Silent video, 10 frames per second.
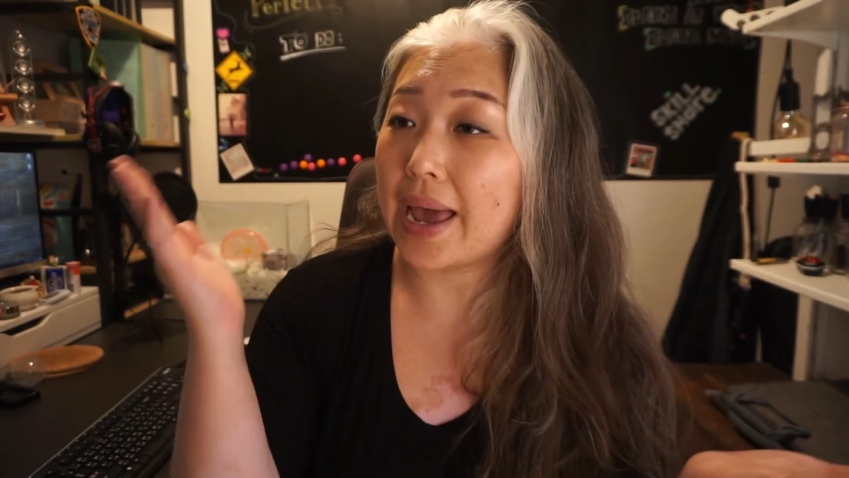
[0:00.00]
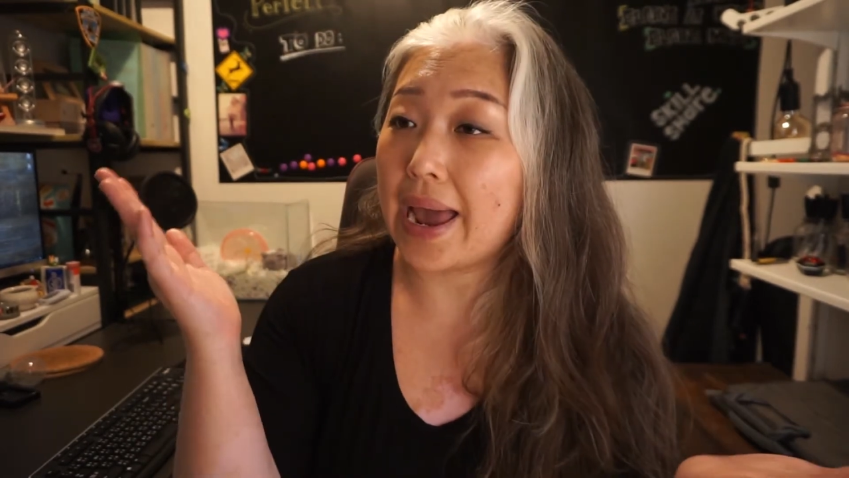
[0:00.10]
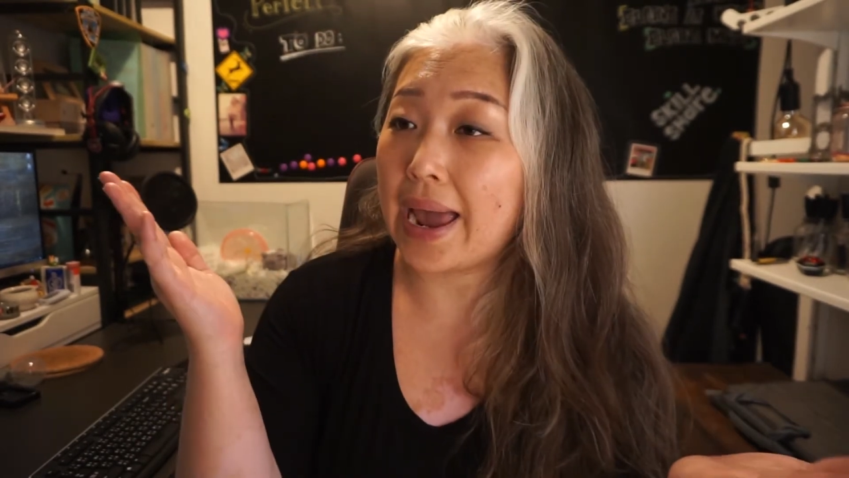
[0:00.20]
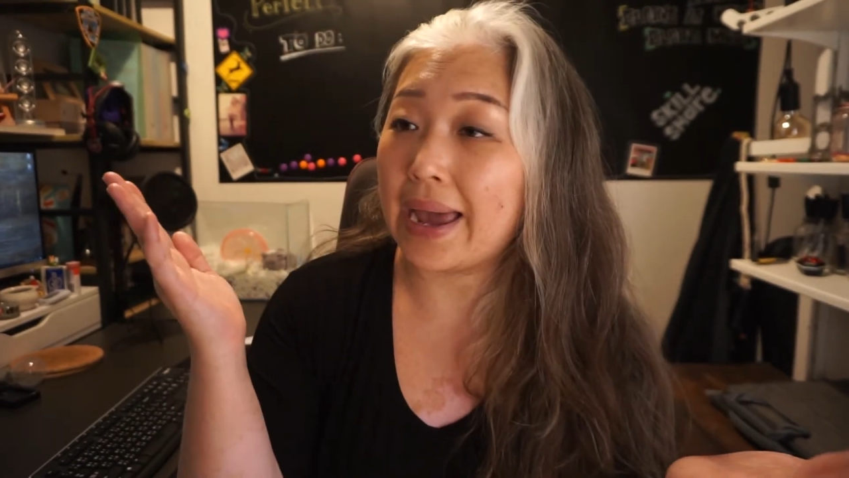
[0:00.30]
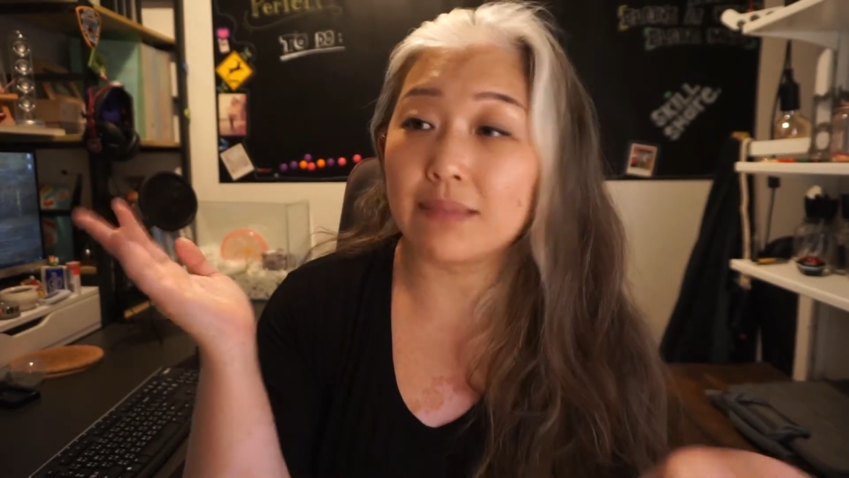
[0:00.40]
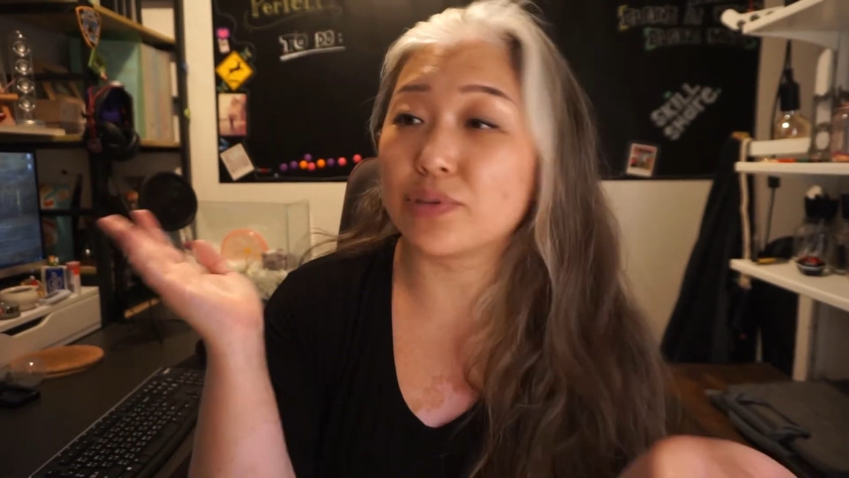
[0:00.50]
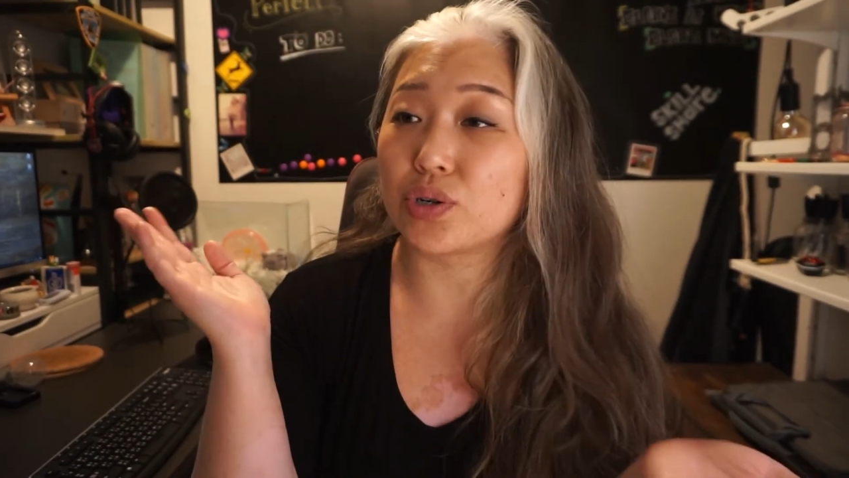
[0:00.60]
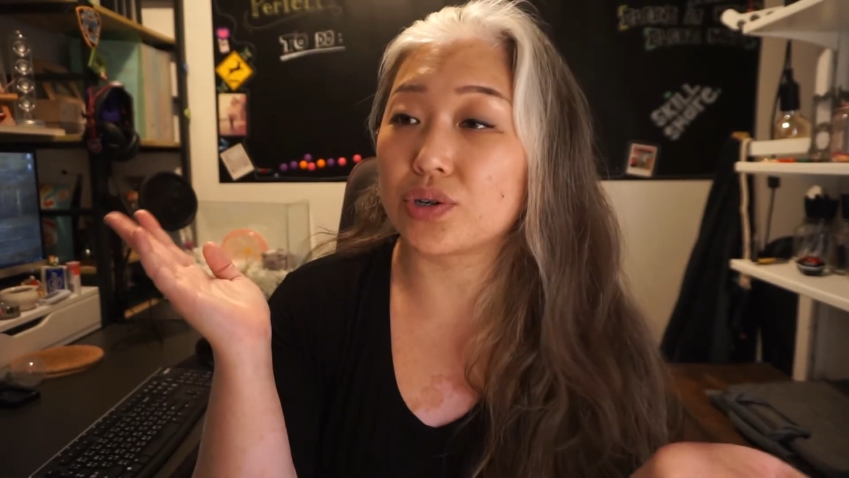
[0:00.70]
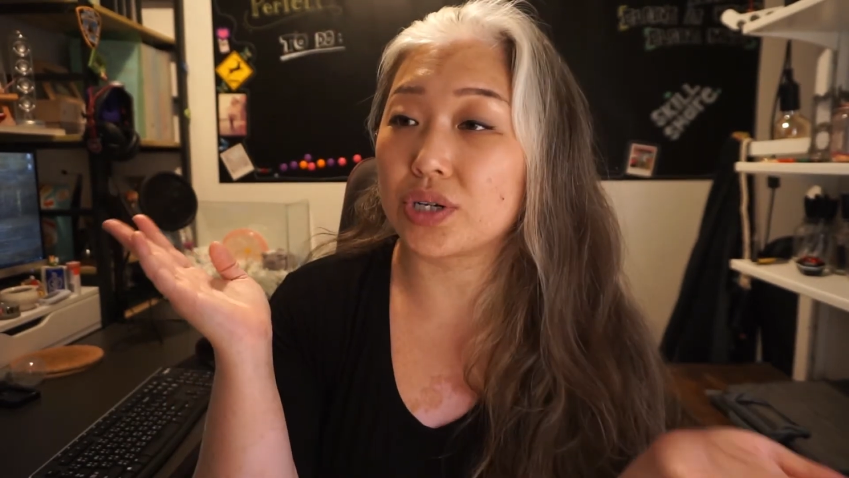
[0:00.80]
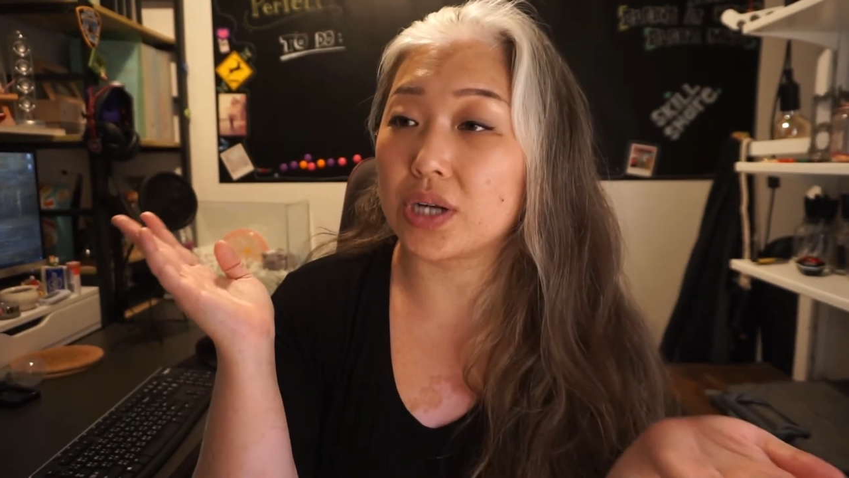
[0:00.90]

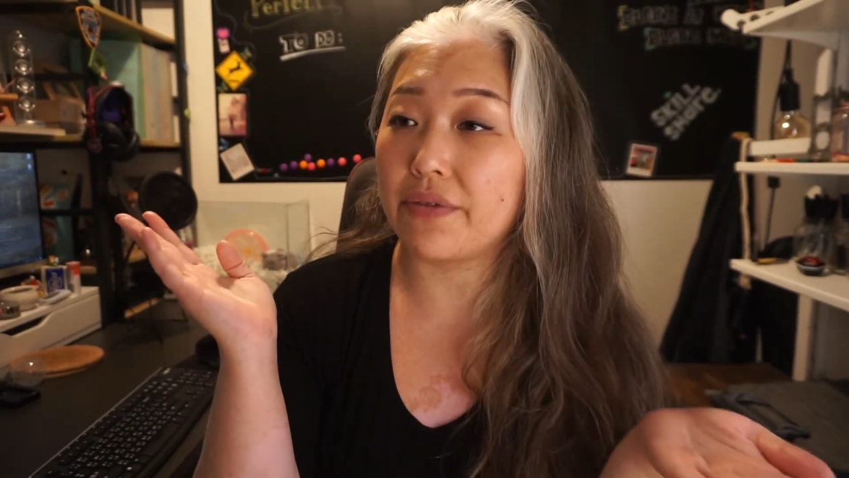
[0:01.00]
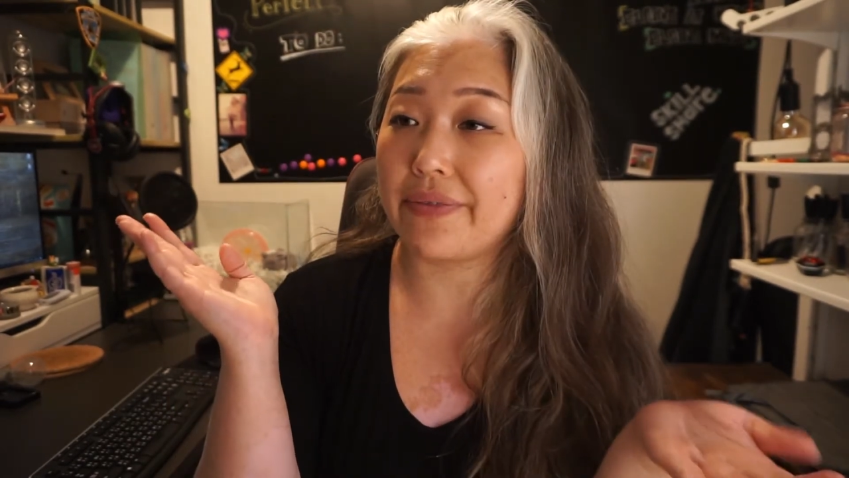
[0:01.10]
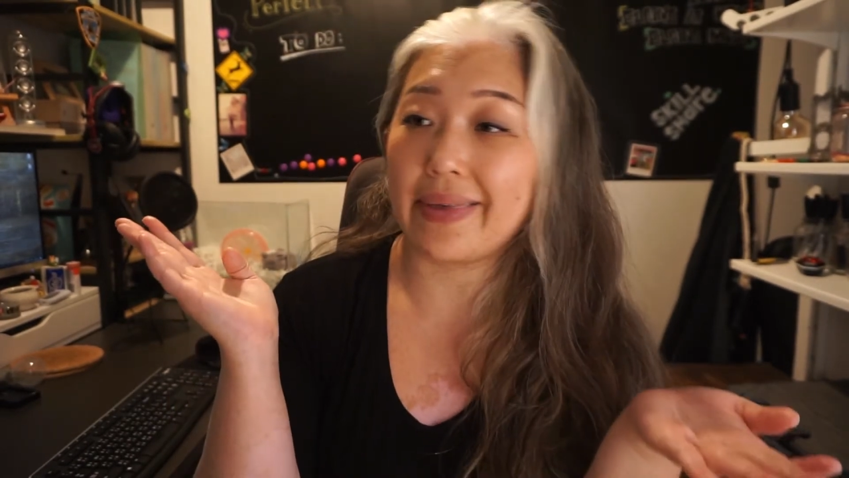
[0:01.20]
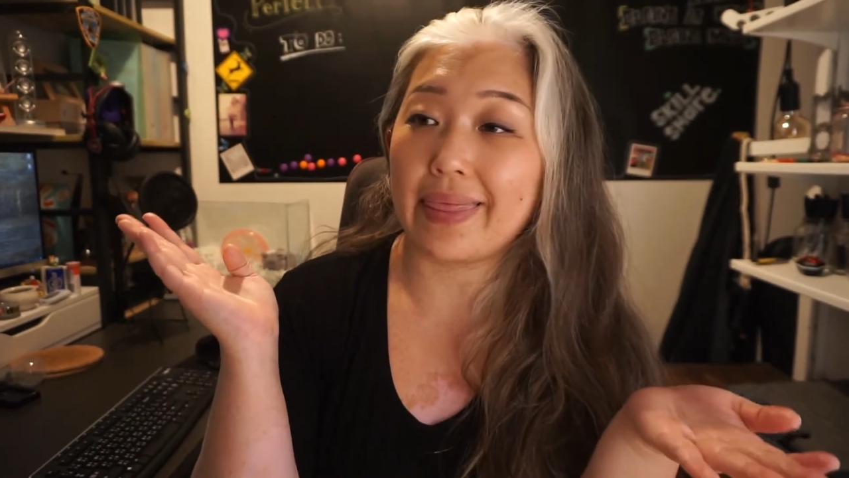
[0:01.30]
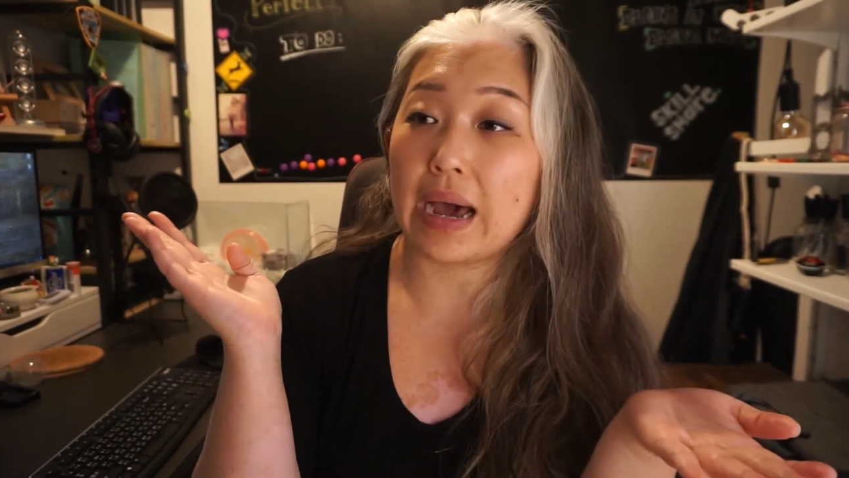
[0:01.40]
hamster stuff in the